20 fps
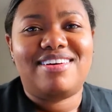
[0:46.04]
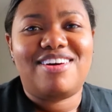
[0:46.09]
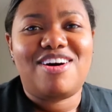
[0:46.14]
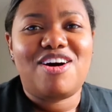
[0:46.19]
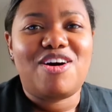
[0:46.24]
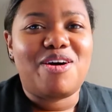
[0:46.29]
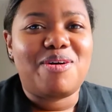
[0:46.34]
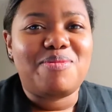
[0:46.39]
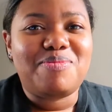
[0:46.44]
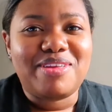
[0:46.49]

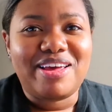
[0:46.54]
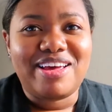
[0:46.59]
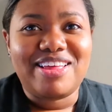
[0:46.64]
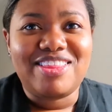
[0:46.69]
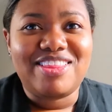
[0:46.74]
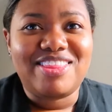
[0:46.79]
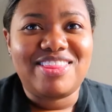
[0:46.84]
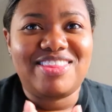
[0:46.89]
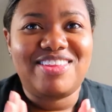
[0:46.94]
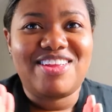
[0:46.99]
I'm um, like
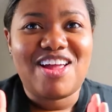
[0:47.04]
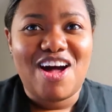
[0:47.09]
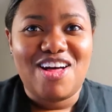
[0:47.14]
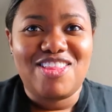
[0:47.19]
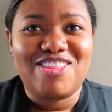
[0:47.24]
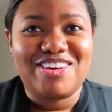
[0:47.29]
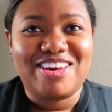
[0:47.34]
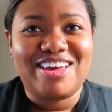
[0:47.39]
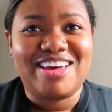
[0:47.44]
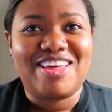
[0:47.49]

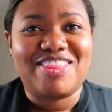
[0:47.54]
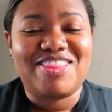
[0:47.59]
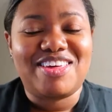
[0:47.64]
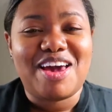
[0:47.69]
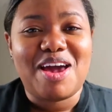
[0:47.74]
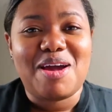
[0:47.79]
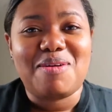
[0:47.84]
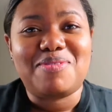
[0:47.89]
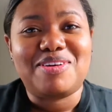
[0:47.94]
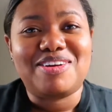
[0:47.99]
not looking at the
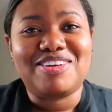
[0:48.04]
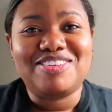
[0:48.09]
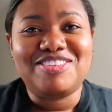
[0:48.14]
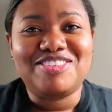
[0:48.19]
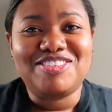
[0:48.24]
camera